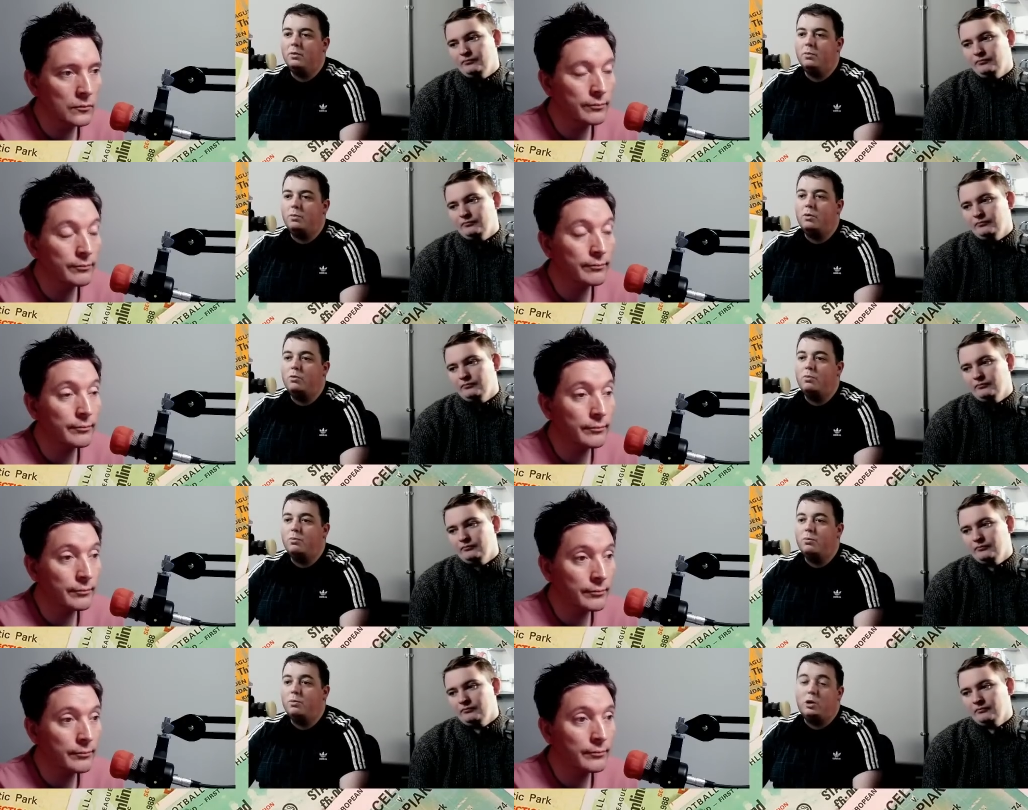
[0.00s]

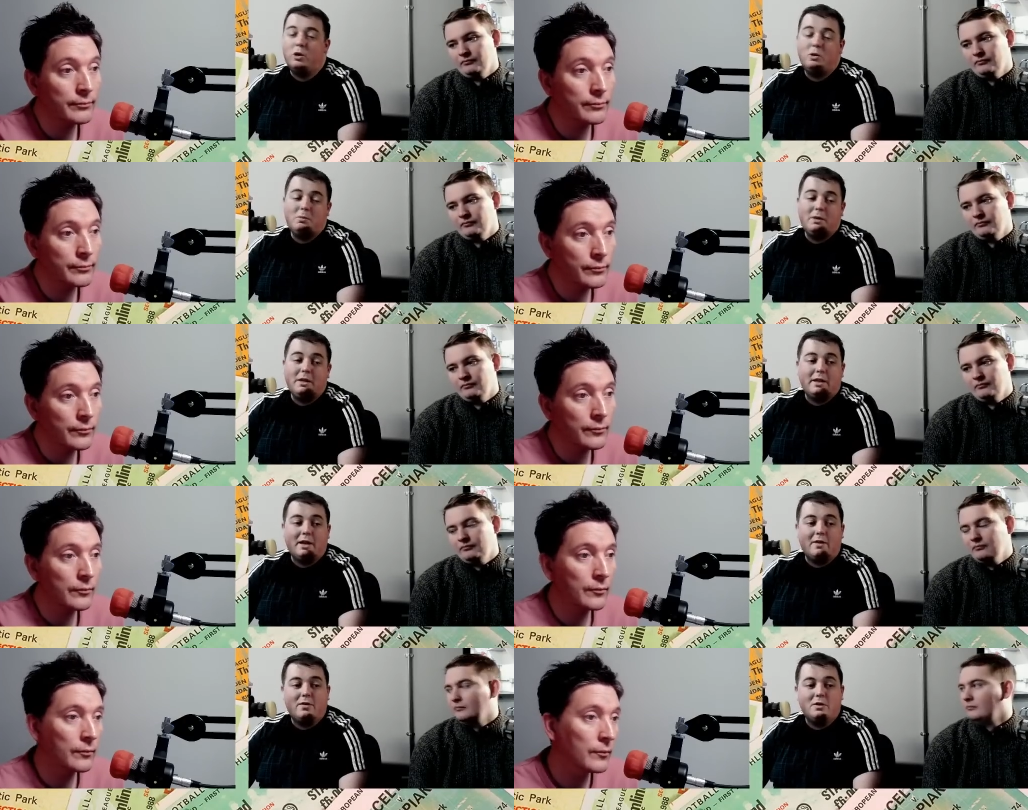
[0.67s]
Speaker 1: well could be the
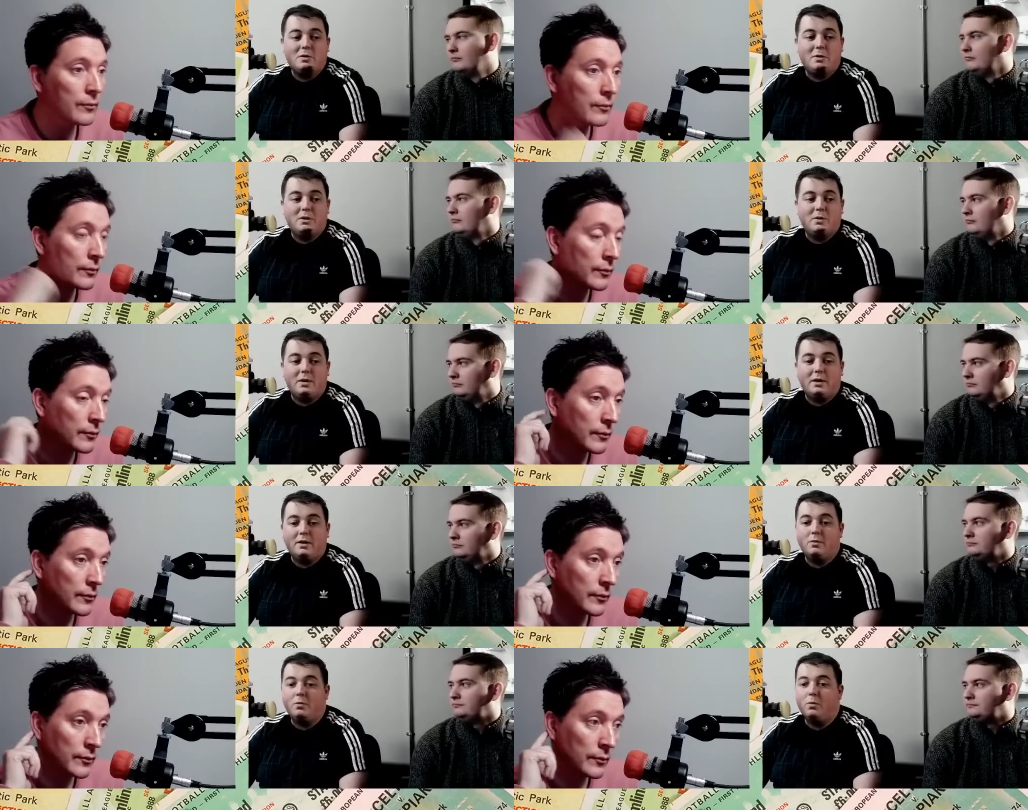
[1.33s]
difference
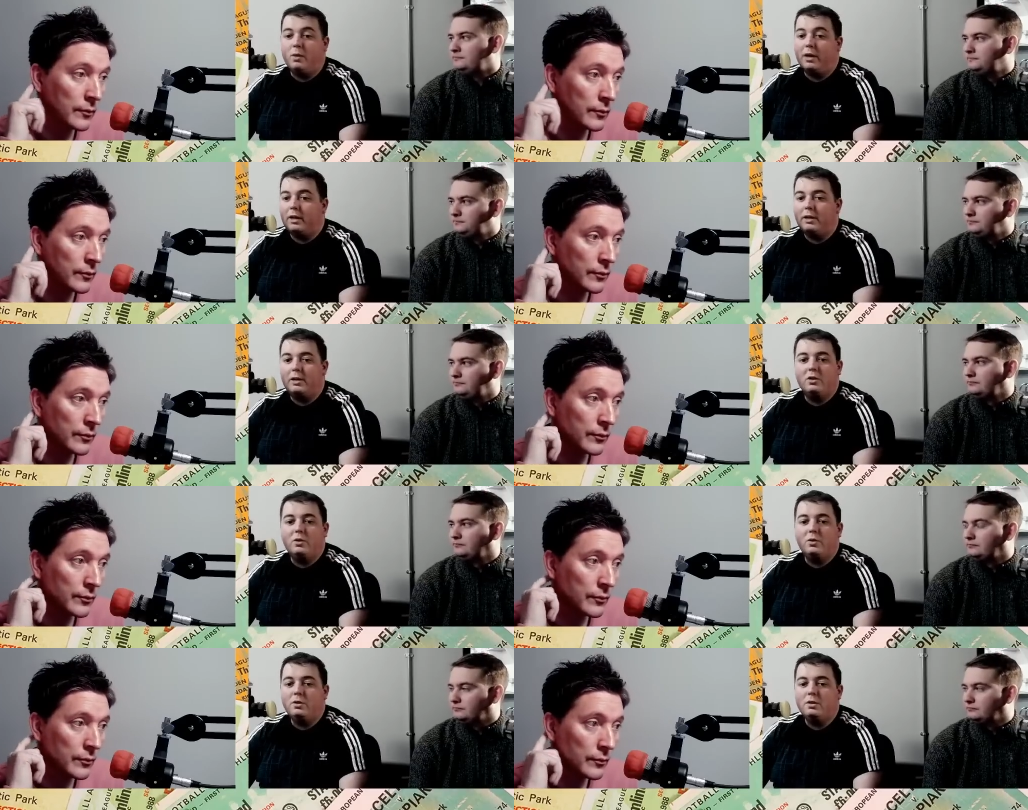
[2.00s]
between winning
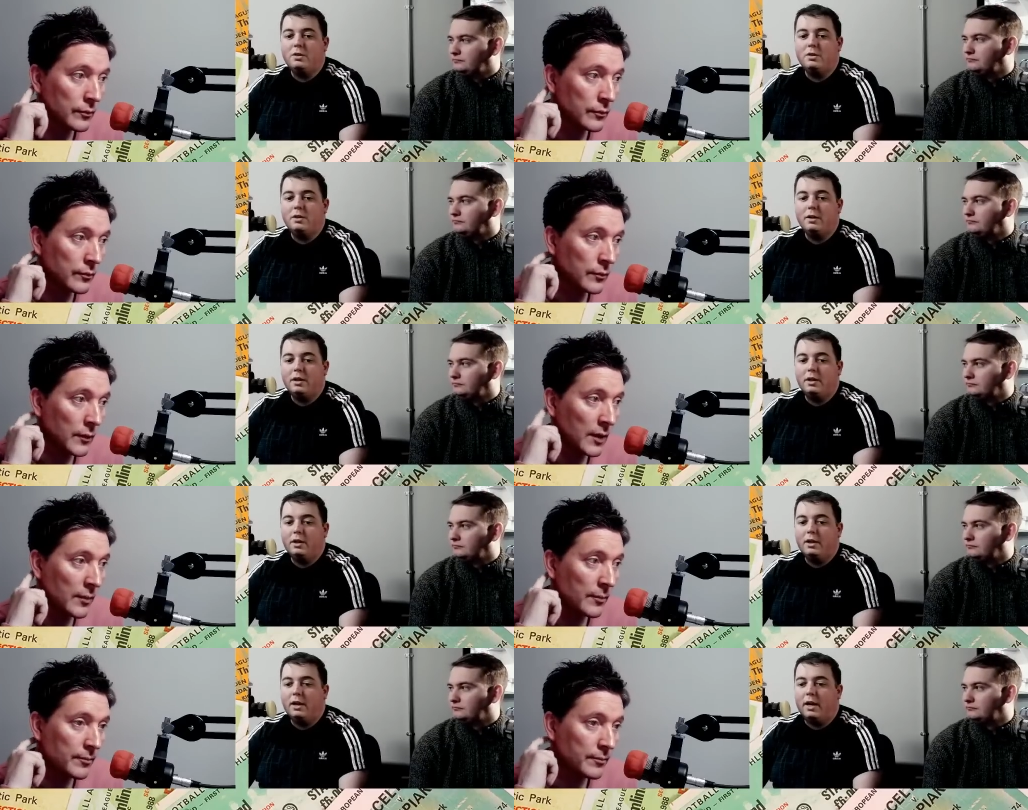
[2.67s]
and losing. Yeah.
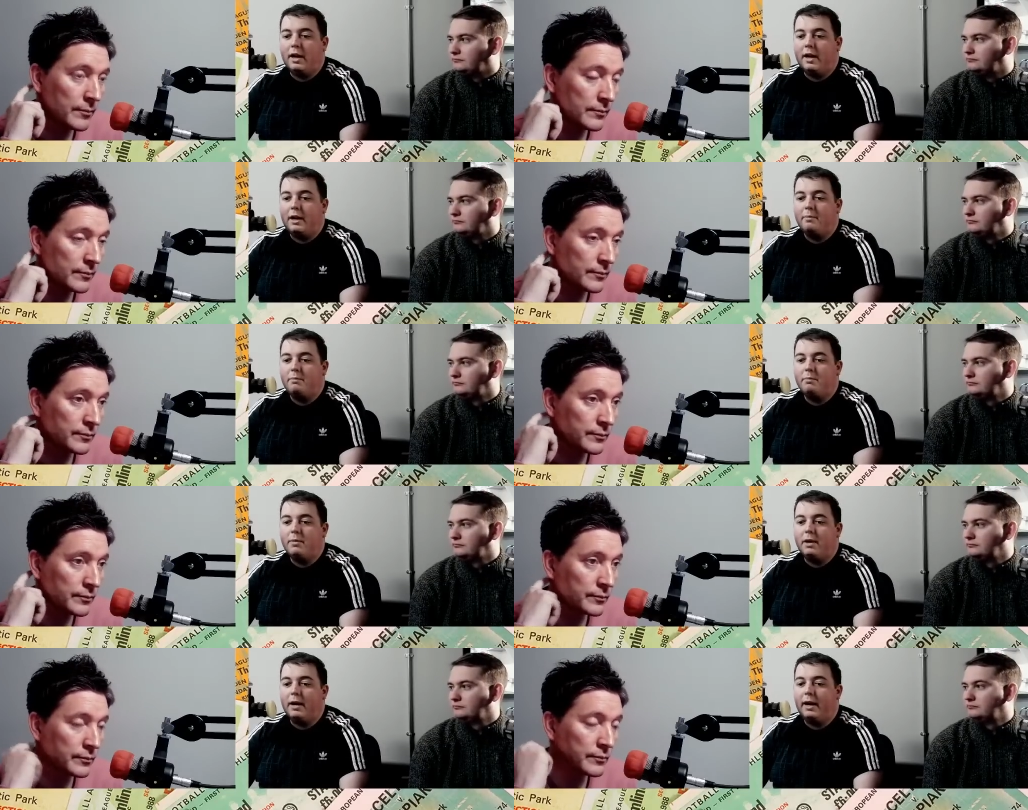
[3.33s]

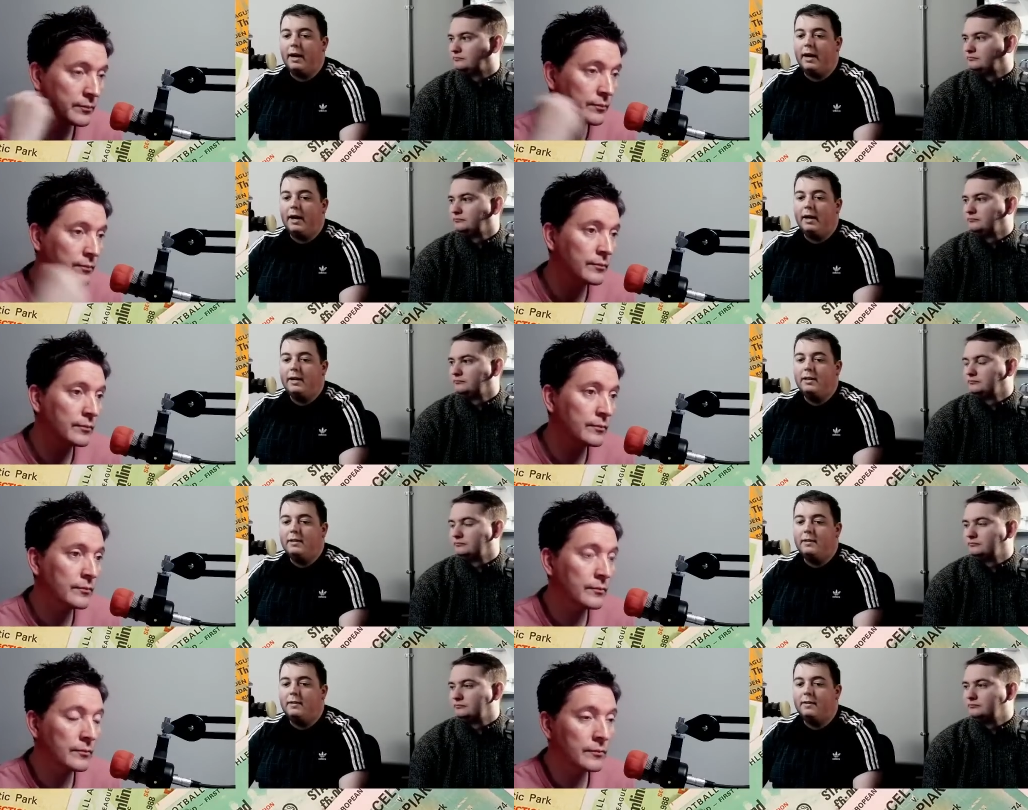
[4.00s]
Um,
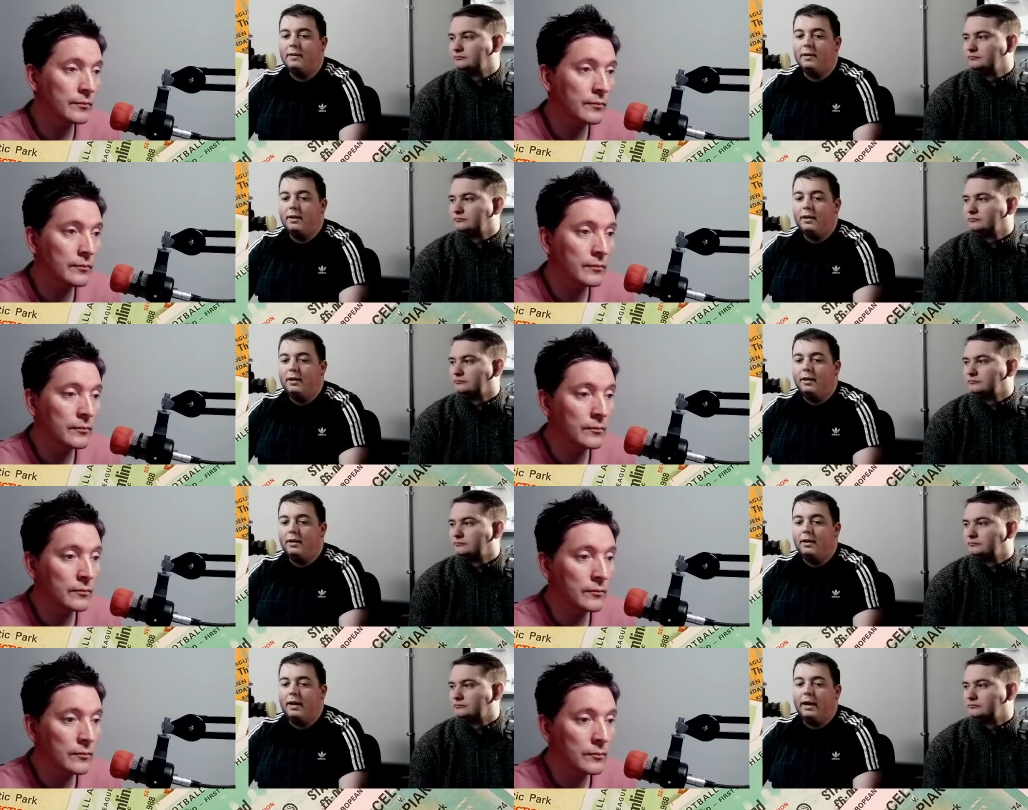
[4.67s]
and
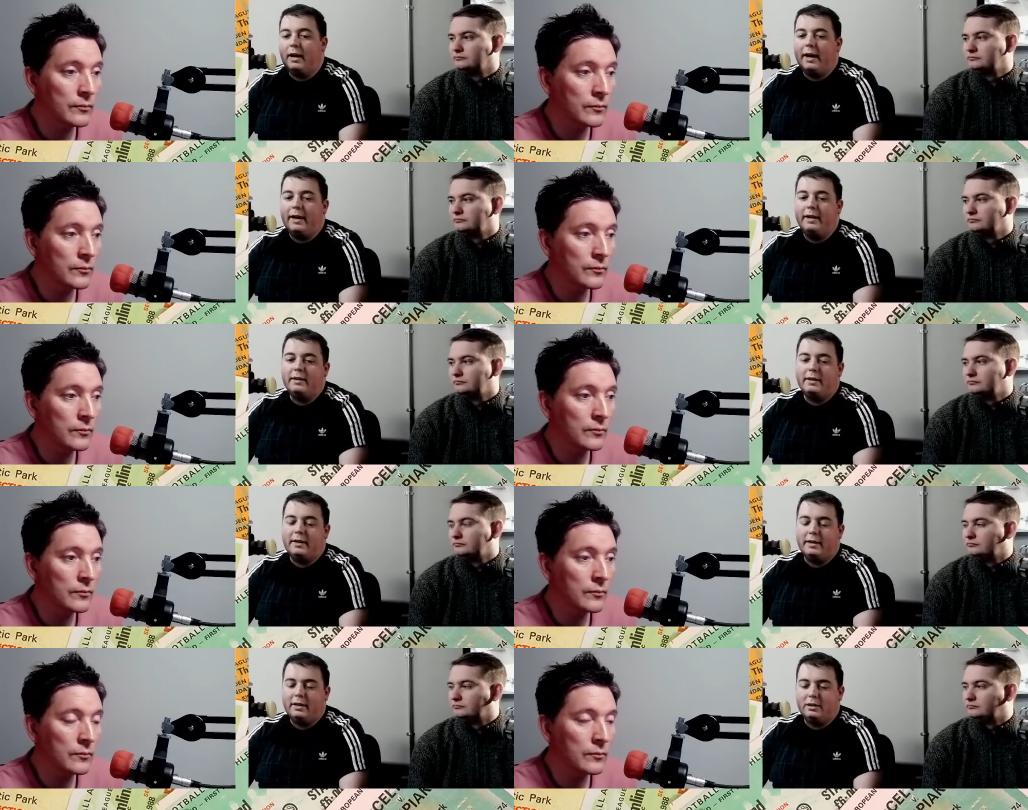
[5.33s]
I,
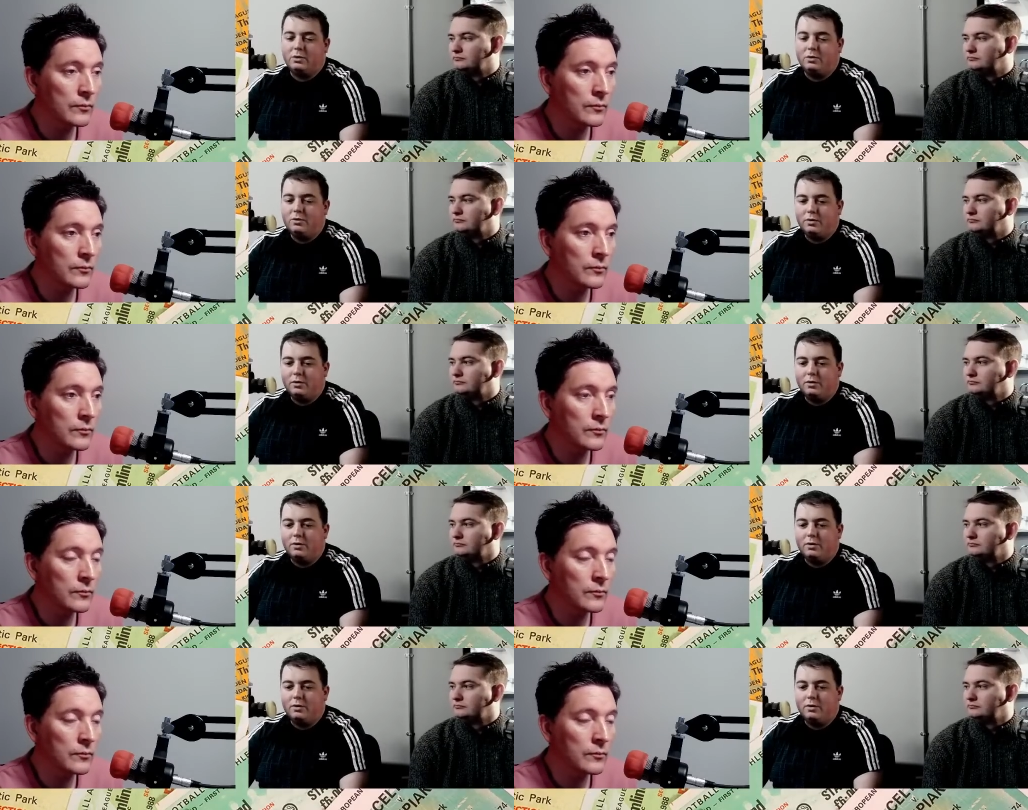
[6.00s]
I don't